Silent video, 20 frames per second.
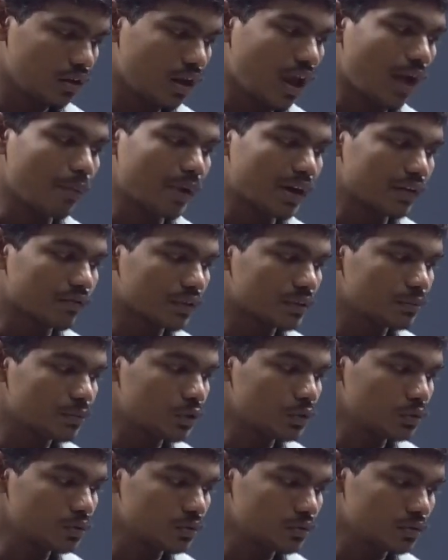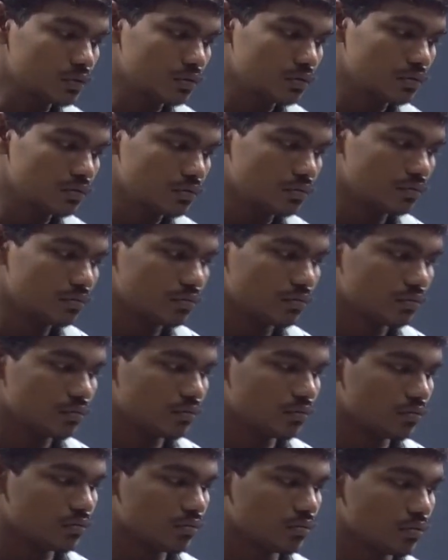Apart from you,
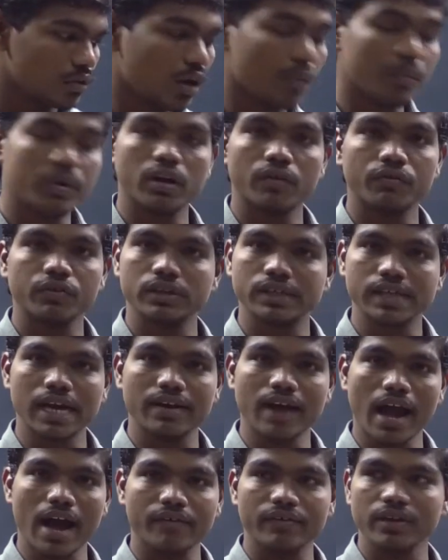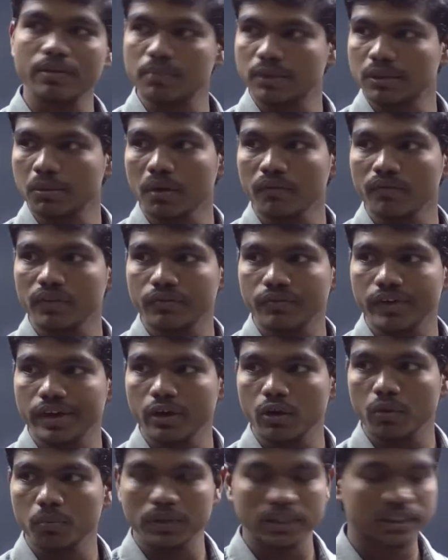how many of you are having problem with
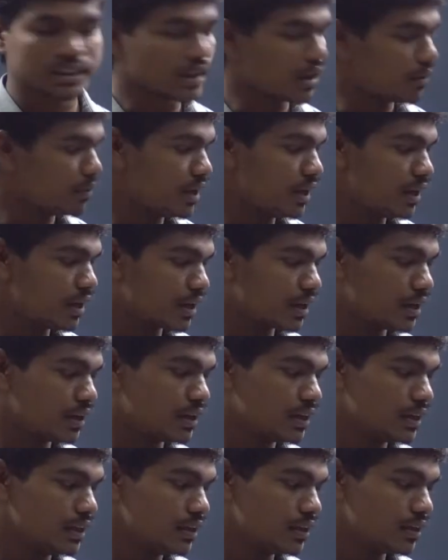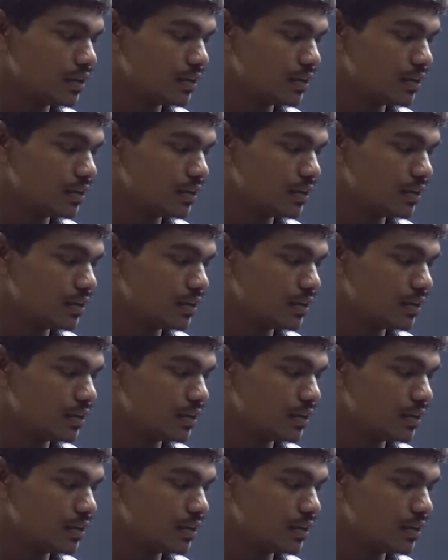video? Please tell me clearly.